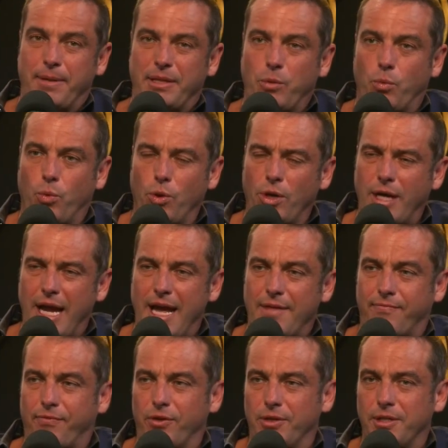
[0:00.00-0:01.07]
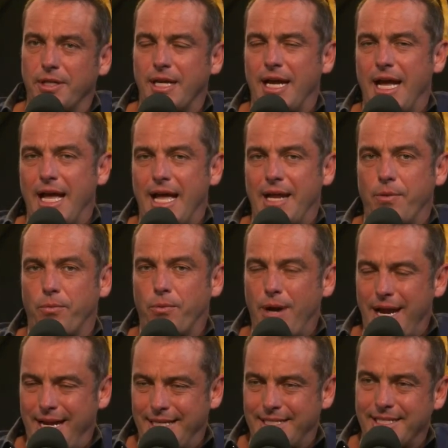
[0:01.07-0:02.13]
But the work effort and
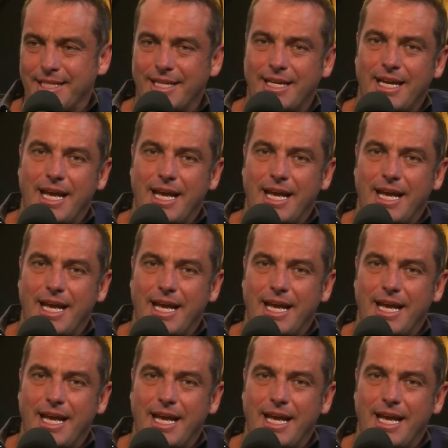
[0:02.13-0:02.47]
rate